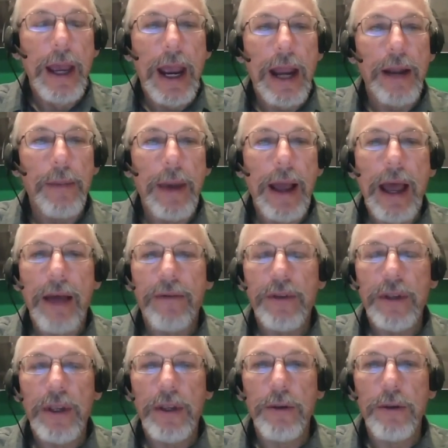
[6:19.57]
and about having
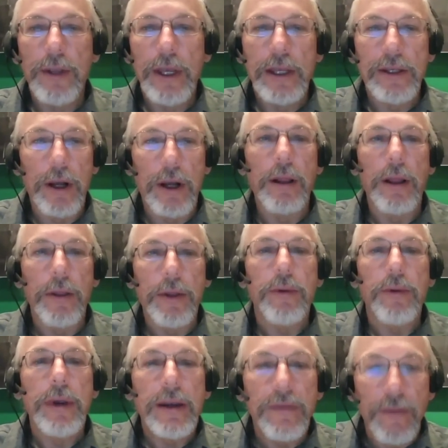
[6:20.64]
to do these all at
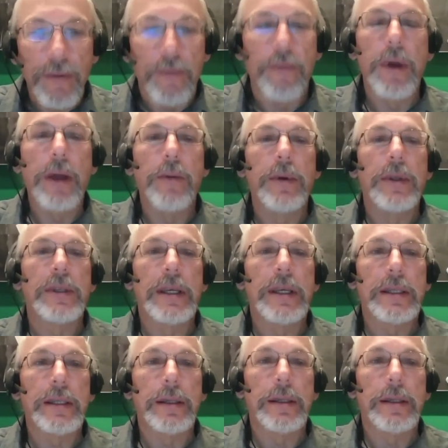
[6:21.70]
3 different frequencies.